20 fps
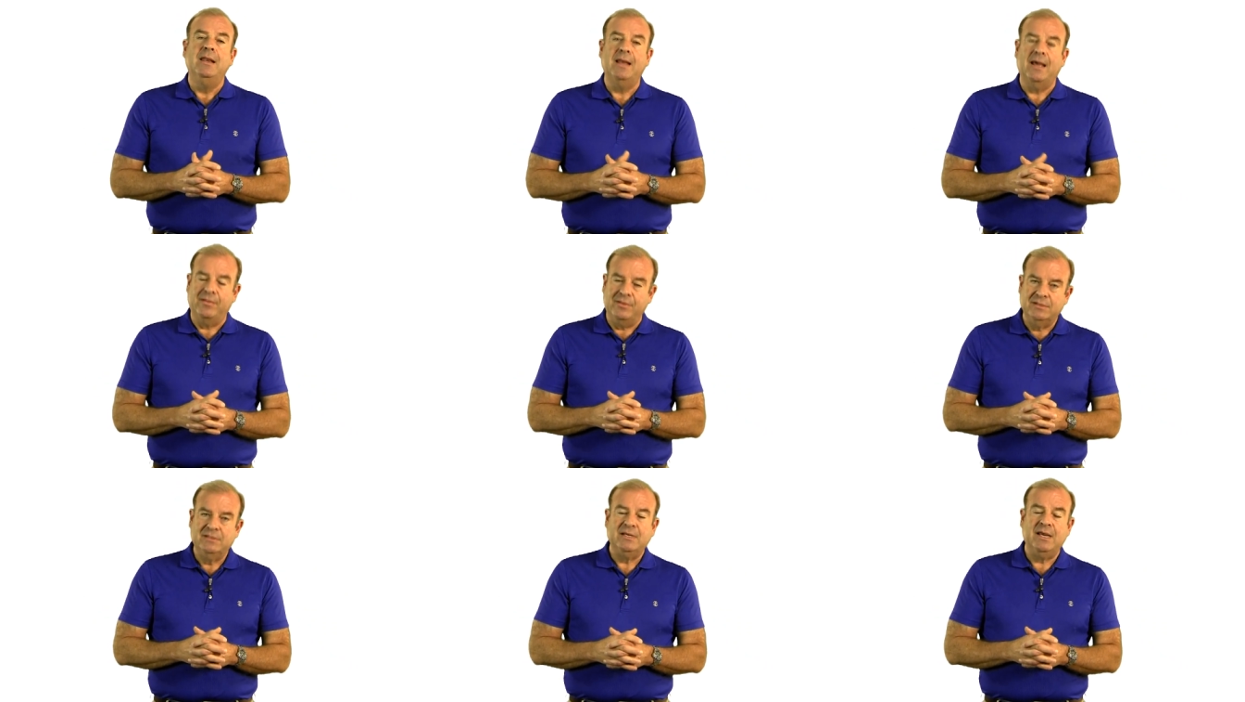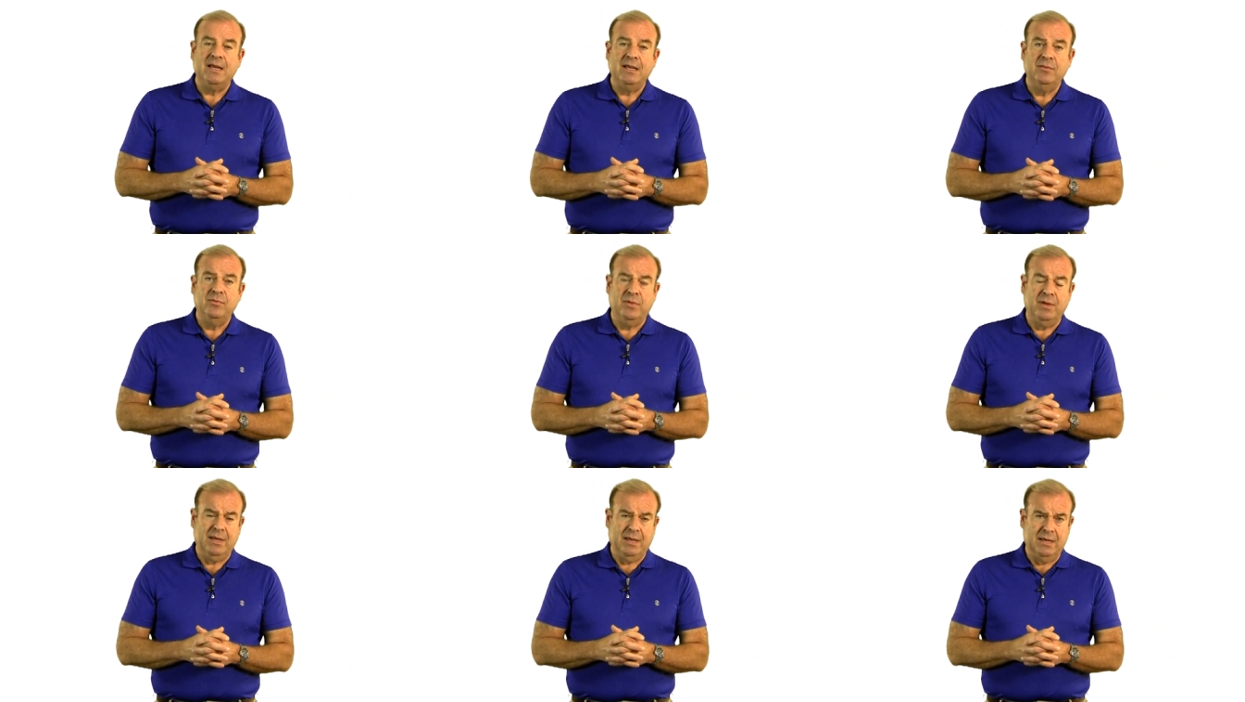Now, the
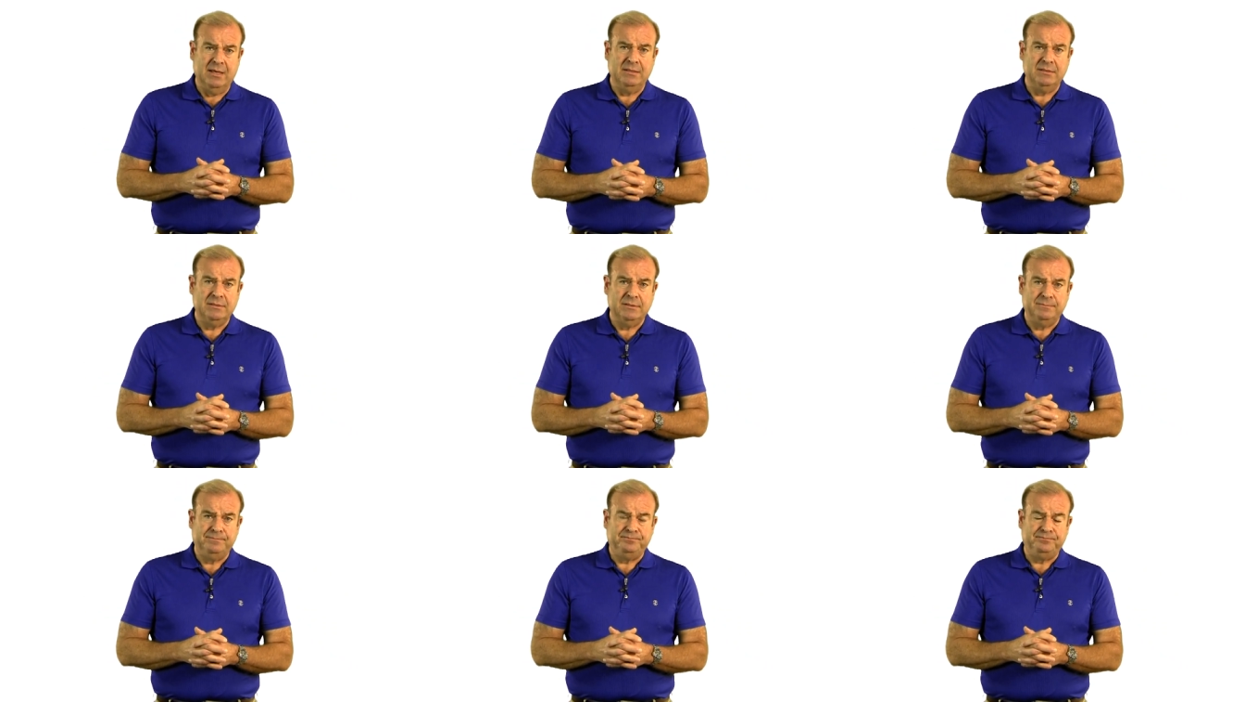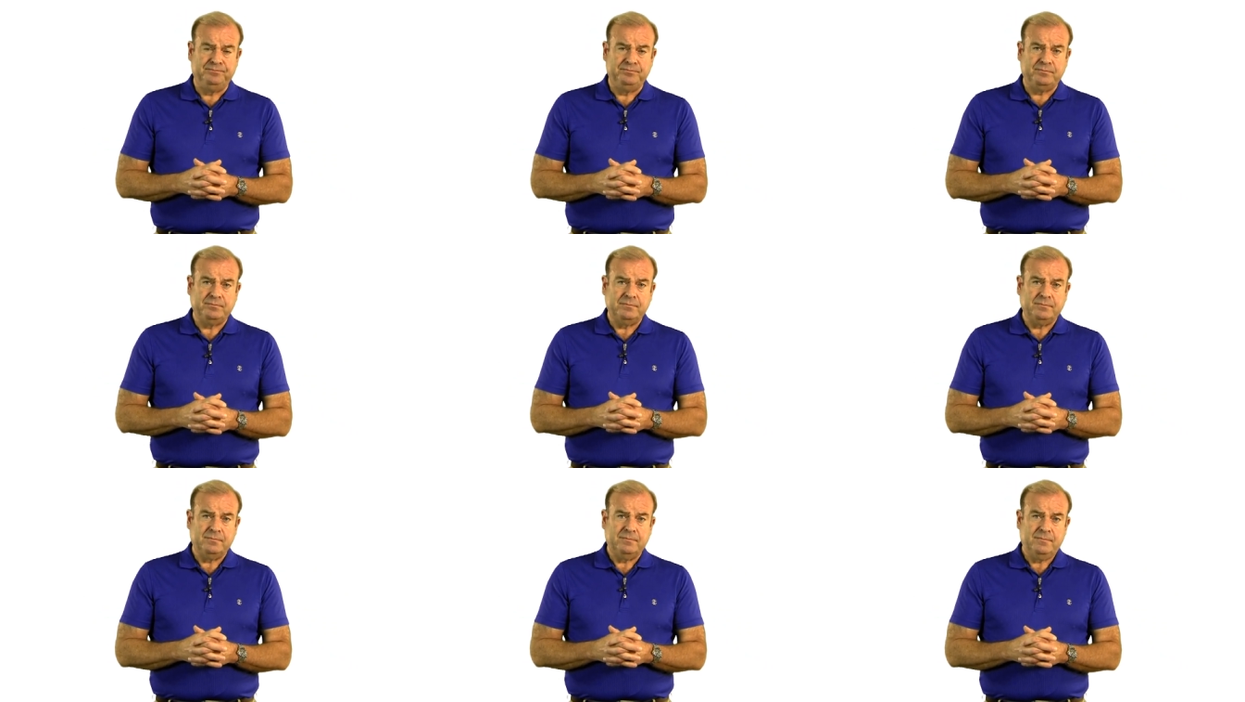second thing is
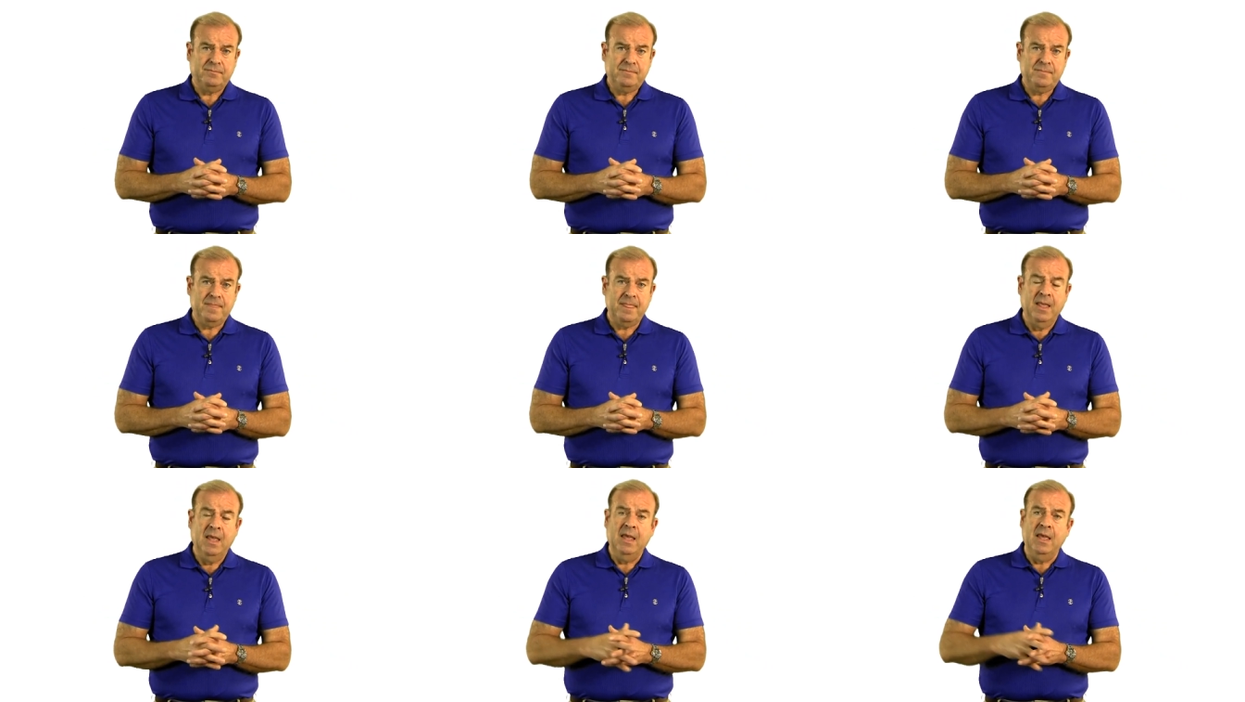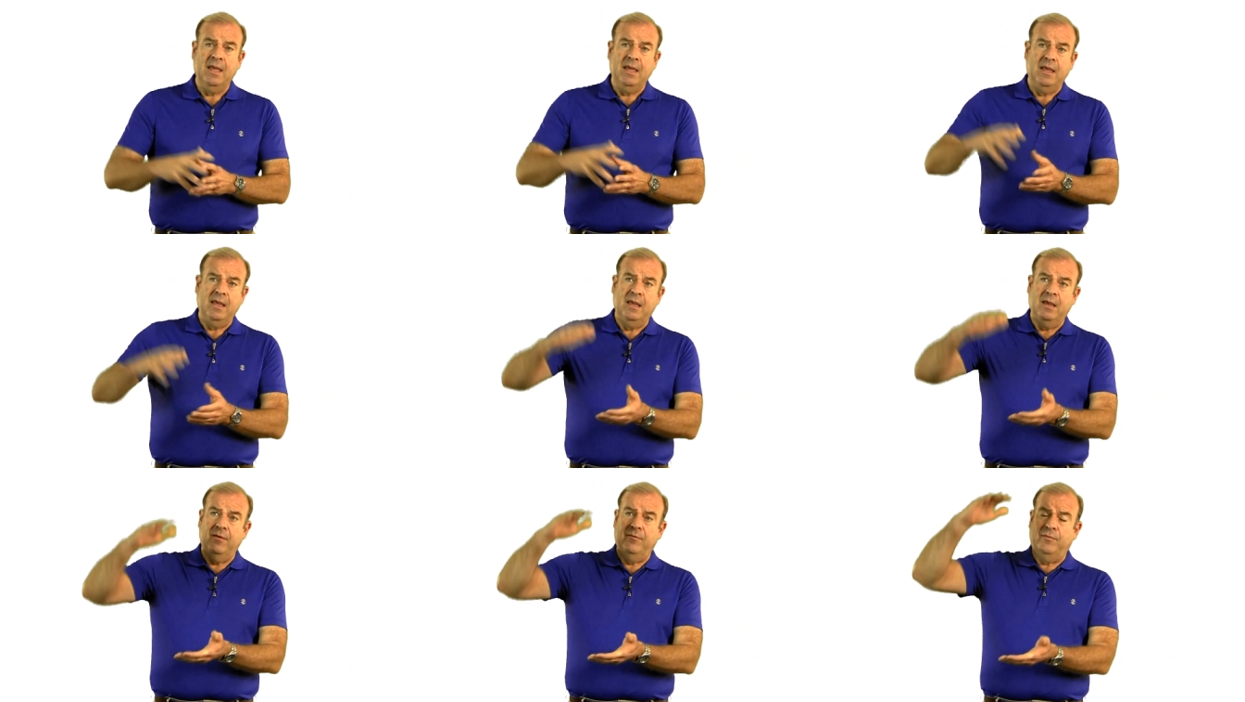
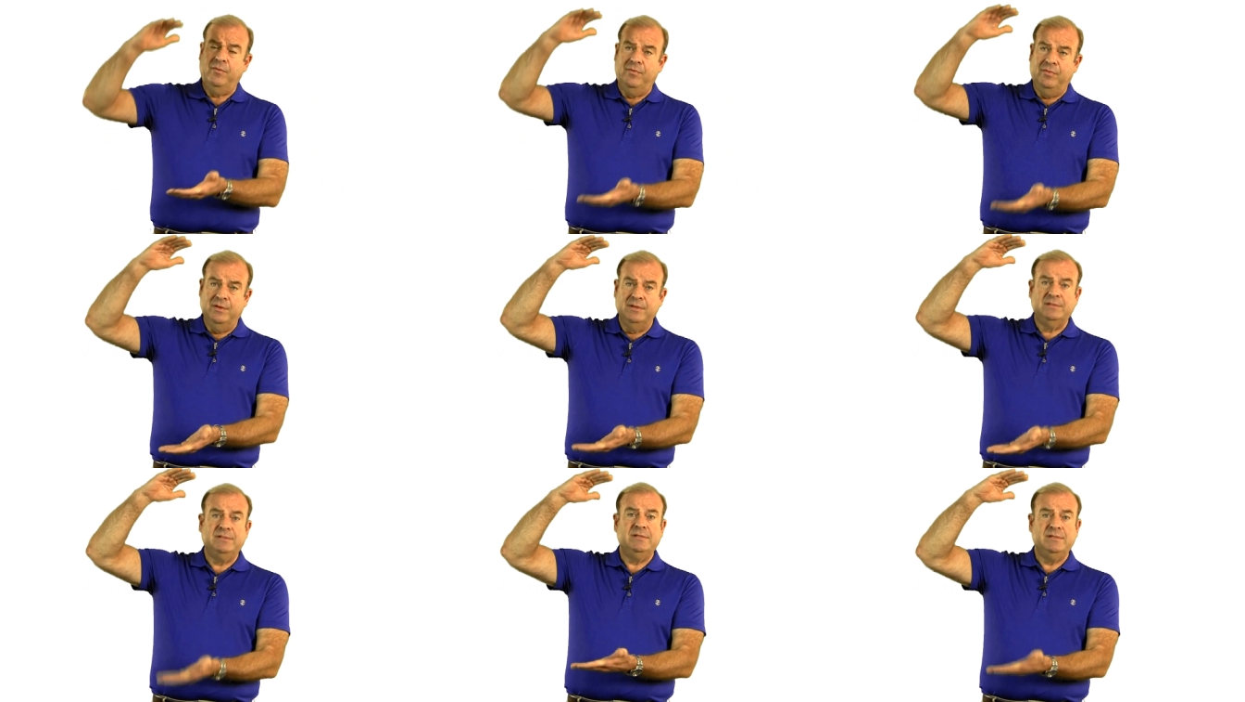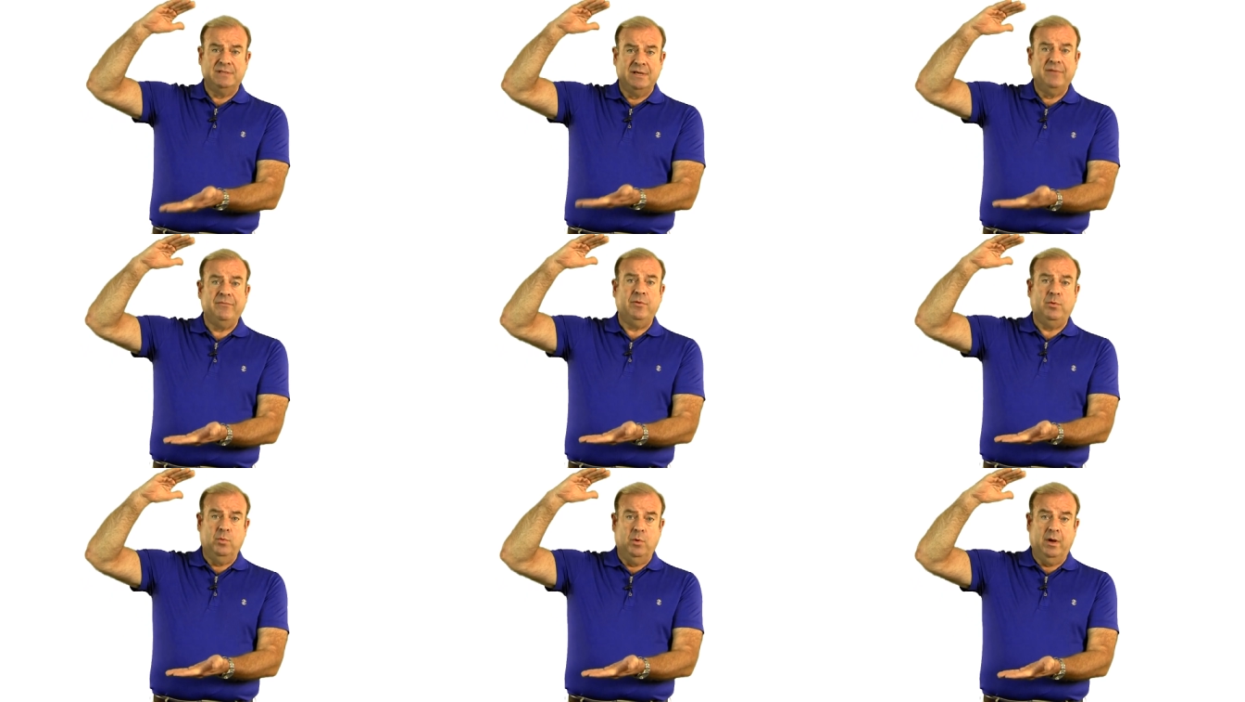if this is
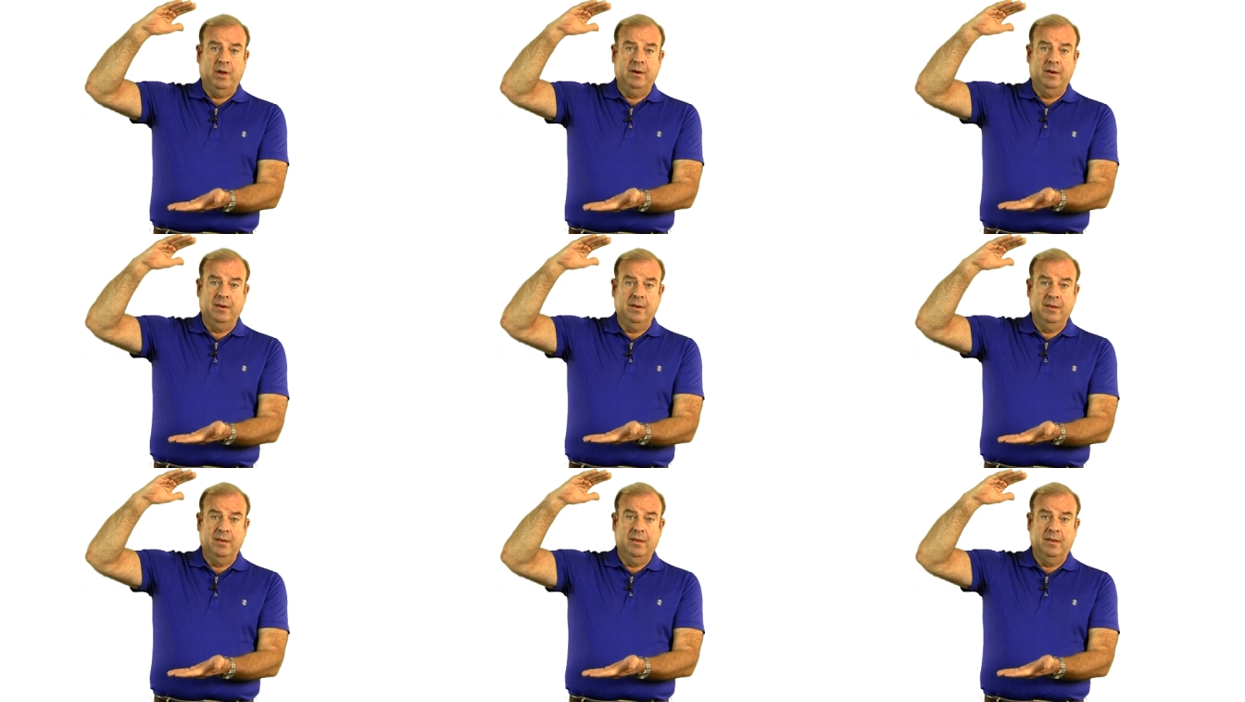everyone,